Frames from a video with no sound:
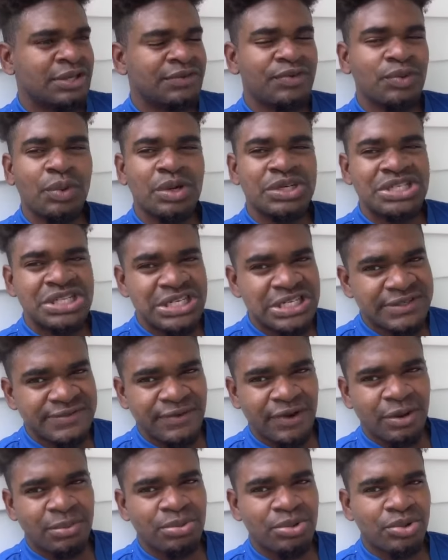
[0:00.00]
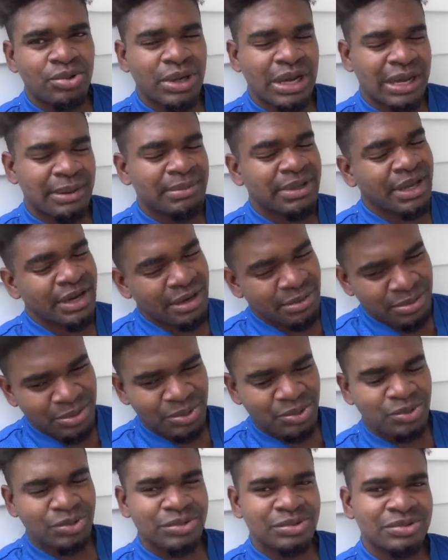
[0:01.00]
If you're watching this vlog, bro, I'm here,
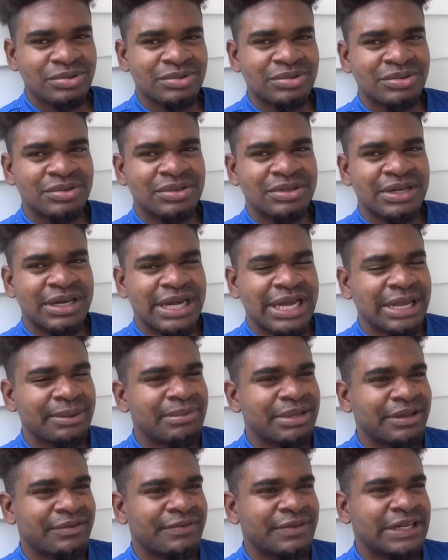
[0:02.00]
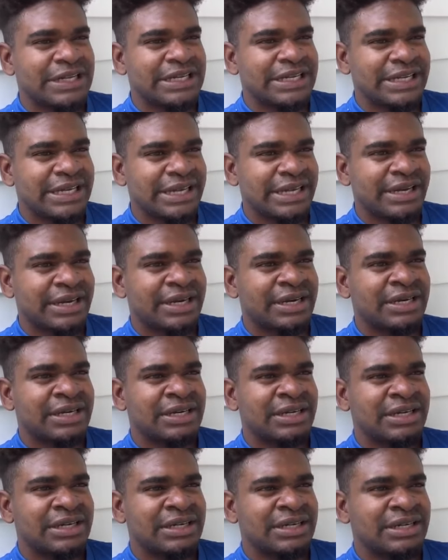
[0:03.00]
bro. I am definitely
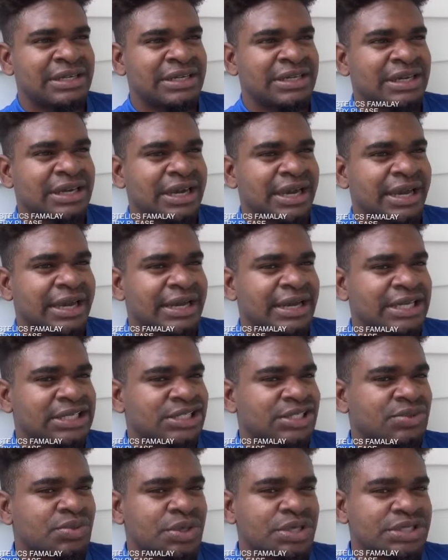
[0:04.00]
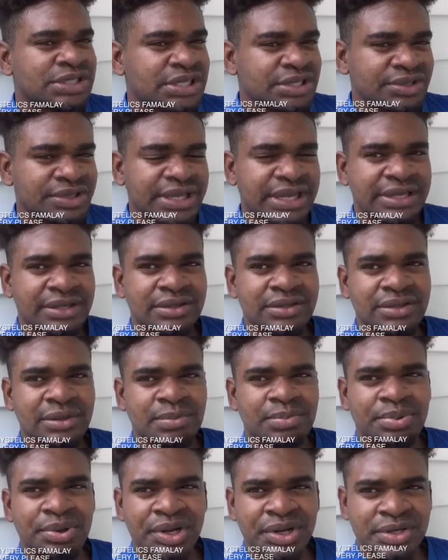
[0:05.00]
here. And I just want to tell you that
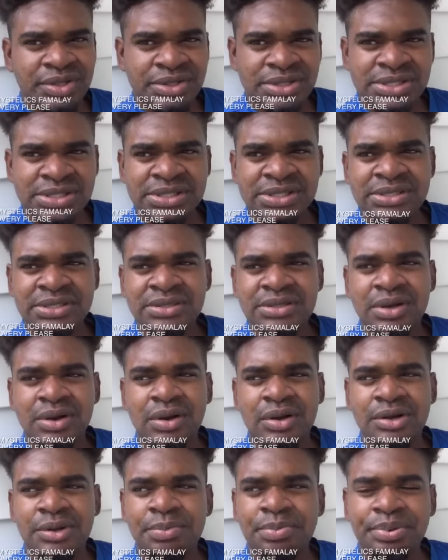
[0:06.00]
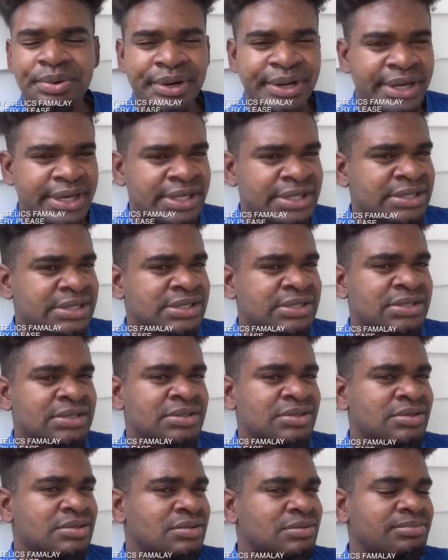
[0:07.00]
the prayers, all the
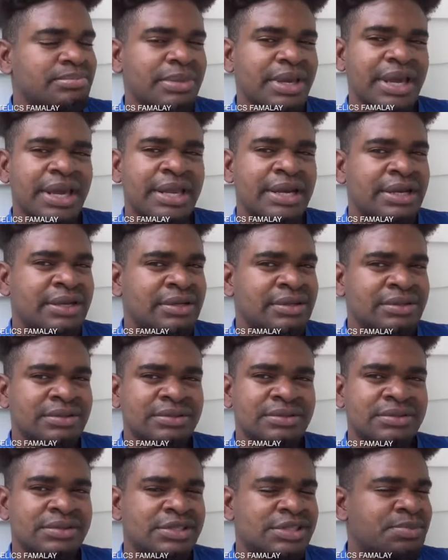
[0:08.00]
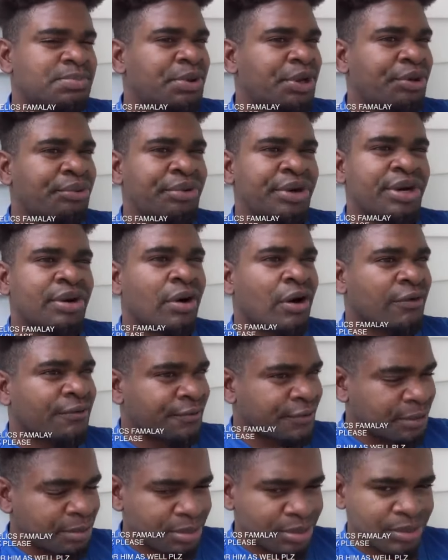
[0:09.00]
prayers, man, speedy
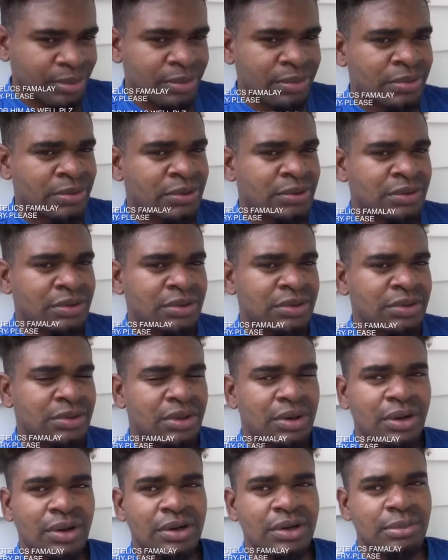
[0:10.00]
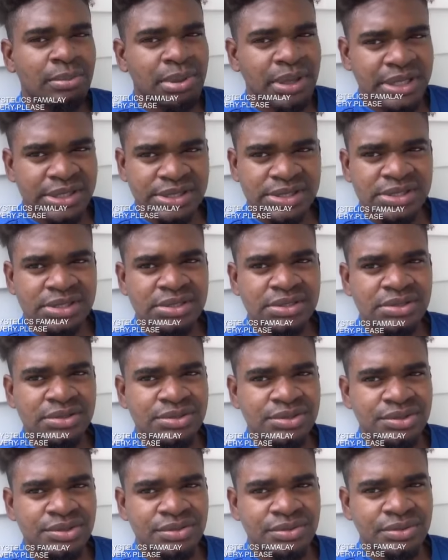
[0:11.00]
recovery, bro. All the best
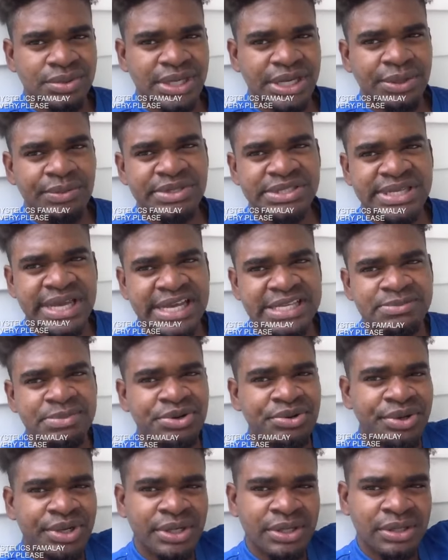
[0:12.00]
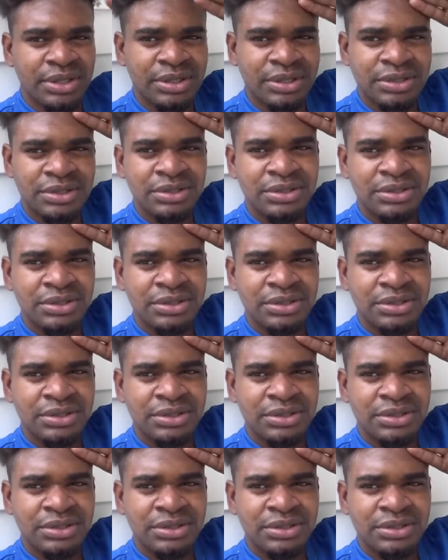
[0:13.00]
to you. Anyways, guys, be real.